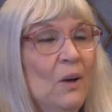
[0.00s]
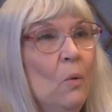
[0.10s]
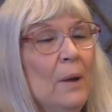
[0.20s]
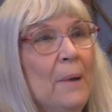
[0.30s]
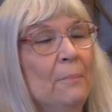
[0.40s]

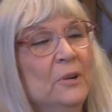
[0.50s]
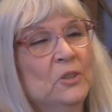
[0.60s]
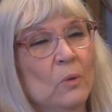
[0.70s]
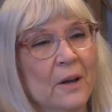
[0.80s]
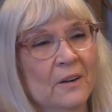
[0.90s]
What about
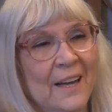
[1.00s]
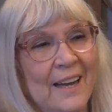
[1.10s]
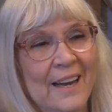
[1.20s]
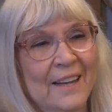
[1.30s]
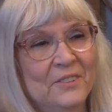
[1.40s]
Bridgewater? I
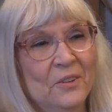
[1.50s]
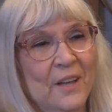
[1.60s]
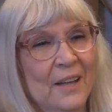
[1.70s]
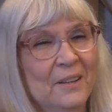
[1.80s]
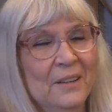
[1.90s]
got to ask you
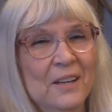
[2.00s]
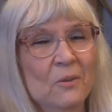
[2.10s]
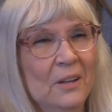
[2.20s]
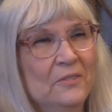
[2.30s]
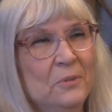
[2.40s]
that. You
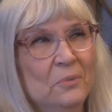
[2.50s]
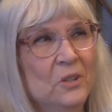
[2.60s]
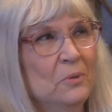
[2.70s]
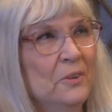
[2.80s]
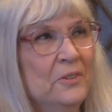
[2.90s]
know, I lived in
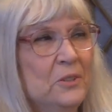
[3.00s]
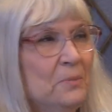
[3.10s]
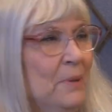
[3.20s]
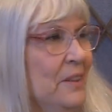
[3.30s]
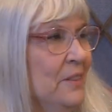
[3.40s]
Bridgewater, and there's this
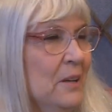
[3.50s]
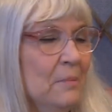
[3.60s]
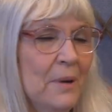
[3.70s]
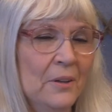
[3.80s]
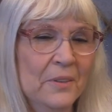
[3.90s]
big thing
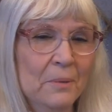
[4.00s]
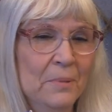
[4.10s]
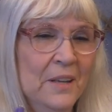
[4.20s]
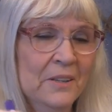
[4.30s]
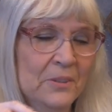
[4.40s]
about there
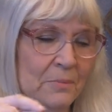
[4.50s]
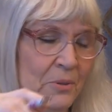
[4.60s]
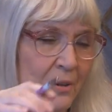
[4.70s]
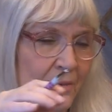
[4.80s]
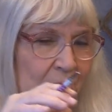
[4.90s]
being some
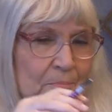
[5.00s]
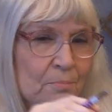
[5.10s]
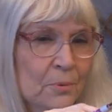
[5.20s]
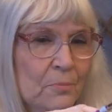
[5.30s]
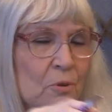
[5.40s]
sort of a
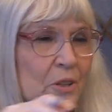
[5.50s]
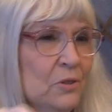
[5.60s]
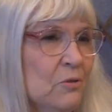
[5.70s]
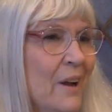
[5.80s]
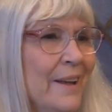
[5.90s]
Bermuda
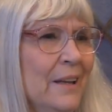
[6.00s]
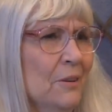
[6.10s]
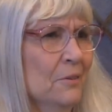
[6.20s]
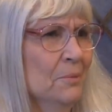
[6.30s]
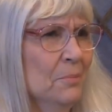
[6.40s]

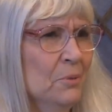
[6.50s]
Triangle in